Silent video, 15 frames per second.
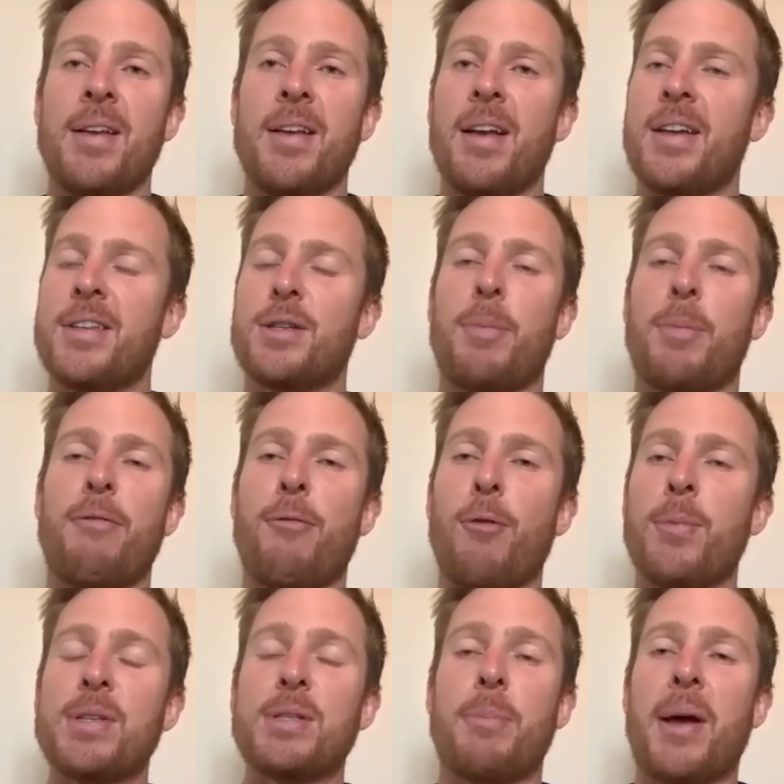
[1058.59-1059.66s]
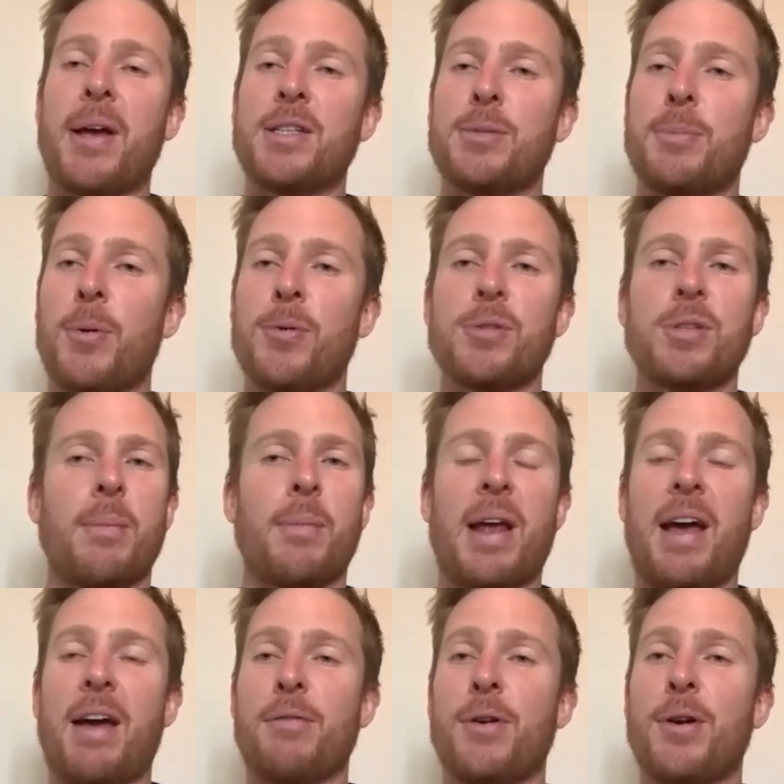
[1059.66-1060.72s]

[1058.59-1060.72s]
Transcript: It's a performance-based sport. So I'm going to have